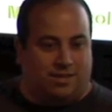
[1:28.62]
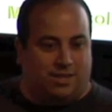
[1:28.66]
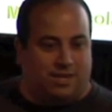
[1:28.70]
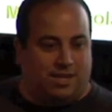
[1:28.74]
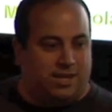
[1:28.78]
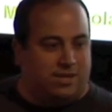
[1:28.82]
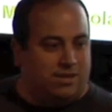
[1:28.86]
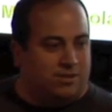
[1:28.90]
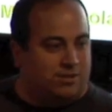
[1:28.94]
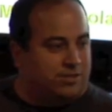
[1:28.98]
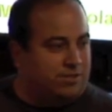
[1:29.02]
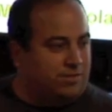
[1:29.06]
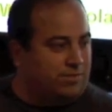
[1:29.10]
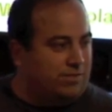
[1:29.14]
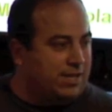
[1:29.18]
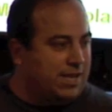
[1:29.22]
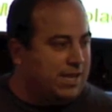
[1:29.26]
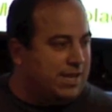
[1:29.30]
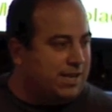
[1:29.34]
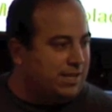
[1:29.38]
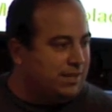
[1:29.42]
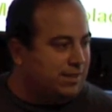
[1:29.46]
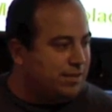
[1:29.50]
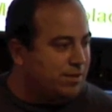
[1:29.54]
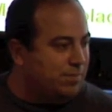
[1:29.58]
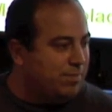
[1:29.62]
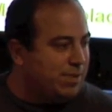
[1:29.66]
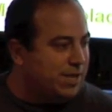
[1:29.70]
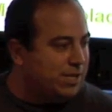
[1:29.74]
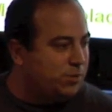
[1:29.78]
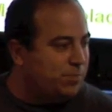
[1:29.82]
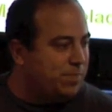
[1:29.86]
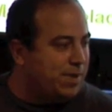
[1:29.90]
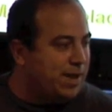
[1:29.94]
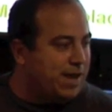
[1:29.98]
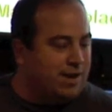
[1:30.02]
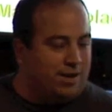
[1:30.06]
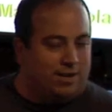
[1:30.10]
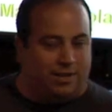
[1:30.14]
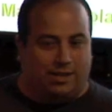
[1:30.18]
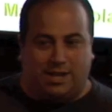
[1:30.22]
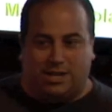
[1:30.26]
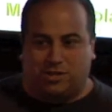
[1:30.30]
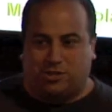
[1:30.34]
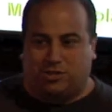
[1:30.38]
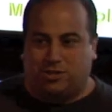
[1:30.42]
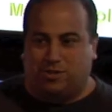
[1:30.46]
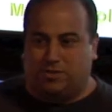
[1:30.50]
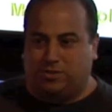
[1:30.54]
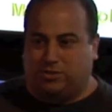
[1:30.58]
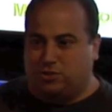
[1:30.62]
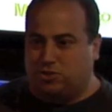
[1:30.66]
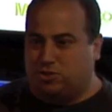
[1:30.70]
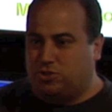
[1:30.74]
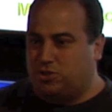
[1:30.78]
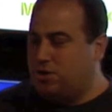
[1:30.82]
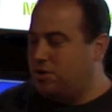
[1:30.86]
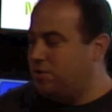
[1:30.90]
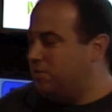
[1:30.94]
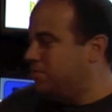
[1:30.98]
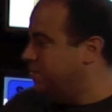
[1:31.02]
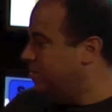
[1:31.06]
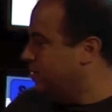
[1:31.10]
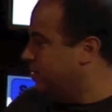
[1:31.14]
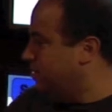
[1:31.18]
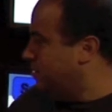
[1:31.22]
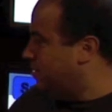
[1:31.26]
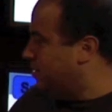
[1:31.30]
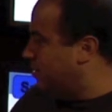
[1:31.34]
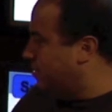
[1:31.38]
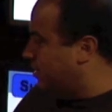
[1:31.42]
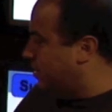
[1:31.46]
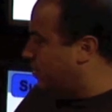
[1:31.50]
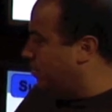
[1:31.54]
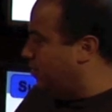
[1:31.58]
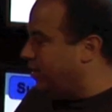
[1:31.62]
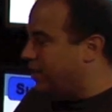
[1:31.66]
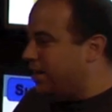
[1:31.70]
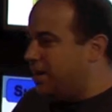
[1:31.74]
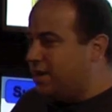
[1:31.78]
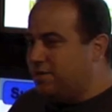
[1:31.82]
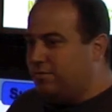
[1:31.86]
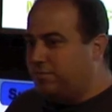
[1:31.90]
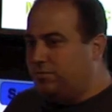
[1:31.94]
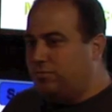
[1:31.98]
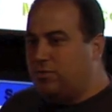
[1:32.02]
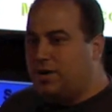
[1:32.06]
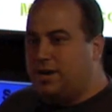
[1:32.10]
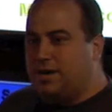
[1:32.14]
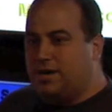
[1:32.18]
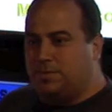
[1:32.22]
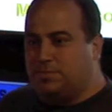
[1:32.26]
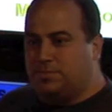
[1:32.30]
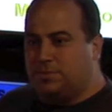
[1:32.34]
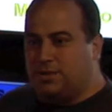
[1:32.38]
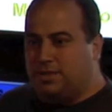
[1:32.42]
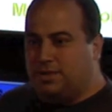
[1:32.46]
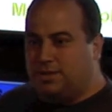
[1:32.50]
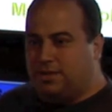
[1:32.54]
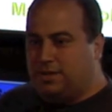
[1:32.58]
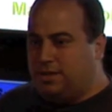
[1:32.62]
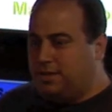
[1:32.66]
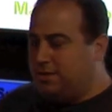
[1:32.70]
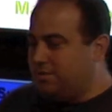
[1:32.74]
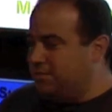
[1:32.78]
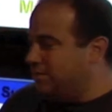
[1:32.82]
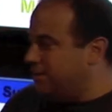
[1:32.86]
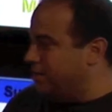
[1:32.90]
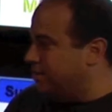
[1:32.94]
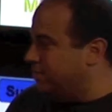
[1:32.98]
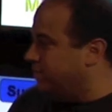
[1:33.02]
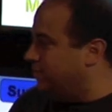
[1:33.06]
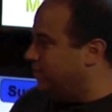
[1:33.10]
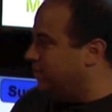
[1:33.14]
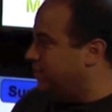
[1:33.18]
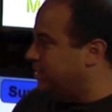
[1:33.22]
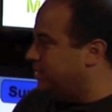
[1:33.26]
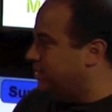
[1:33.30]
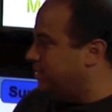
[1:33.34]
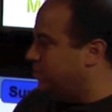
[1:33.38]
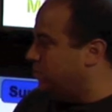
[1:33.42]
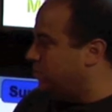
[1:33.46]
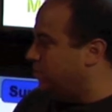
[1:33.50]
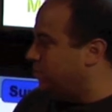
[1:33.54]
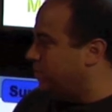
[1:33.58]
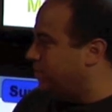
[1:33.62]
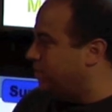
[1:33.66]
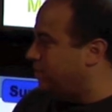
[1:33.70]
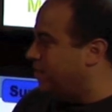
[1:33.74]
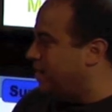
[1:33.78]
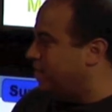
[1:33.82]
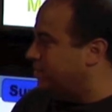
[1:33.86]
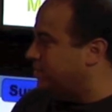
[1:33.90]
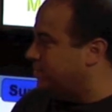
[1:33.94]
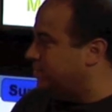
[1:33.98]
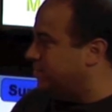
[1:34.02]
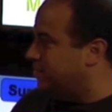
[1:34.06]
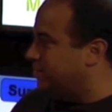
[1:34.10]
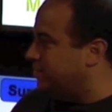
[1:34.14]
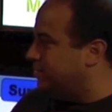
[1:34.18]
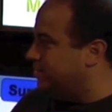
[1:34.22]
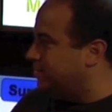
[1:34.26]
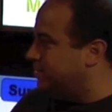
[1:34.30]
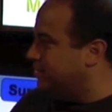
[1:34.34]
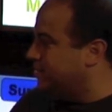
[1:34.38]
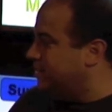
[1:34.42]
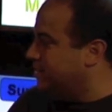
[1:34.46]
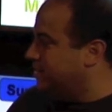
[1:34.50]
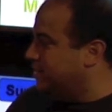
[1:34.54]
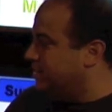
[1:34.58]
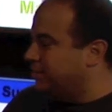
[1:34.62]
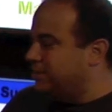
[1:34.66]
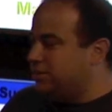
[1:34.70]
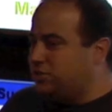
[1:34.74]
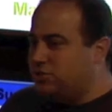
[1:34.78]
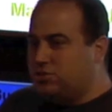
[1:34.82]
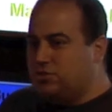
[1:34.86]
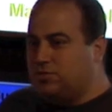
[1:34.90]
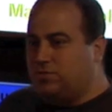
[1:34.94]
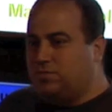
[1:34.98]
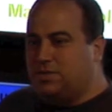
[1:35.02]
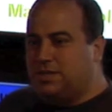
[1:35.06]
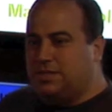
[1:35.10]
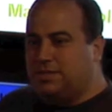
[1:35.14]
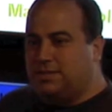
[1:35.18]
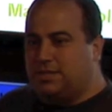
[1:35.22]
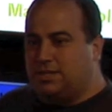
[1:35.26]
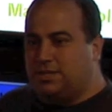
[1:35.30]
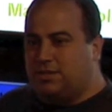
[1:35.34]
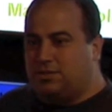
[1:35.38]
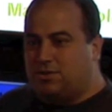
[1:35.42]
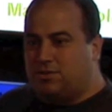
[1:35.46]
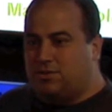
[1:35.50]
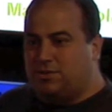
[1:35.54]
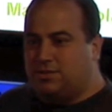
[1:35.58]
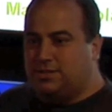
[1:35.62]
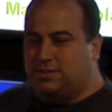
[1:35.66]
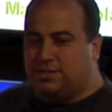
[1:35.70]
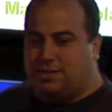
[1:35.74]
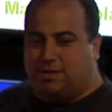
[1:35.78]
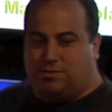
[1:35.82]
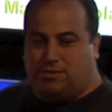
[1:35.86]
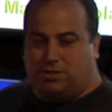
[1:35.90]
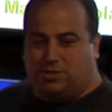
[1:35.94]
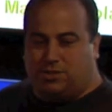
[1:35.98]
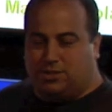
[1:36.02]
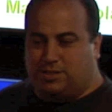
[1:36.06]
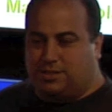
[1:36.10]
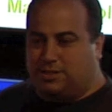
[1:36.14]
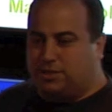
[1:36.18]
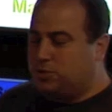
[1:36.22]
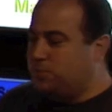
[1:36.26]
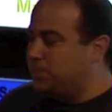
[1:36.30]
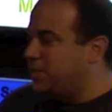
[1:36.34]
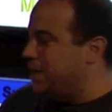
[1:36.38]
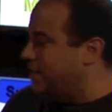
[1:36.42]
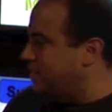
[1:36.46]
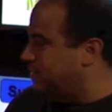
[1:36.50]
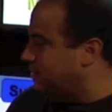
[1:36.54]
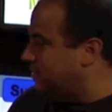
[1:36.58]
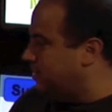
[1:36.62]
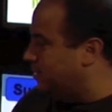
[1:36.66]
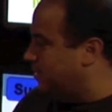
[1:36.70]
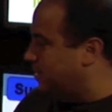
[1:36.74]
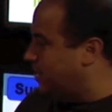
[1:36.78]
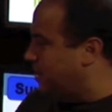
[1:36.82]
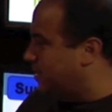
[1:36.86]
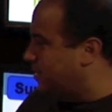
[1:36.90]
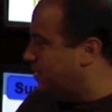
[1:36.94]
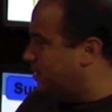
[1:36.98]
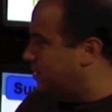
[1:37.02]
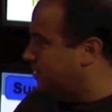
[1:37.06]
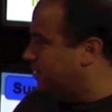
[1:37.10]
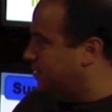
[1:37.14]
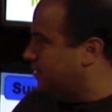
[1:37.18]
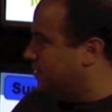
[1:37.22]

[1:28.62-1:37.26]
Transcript: heels of getting the best panel last year at the show. There were a lot of write-ups on the VT25 series. This year's VT30 series just expands on that.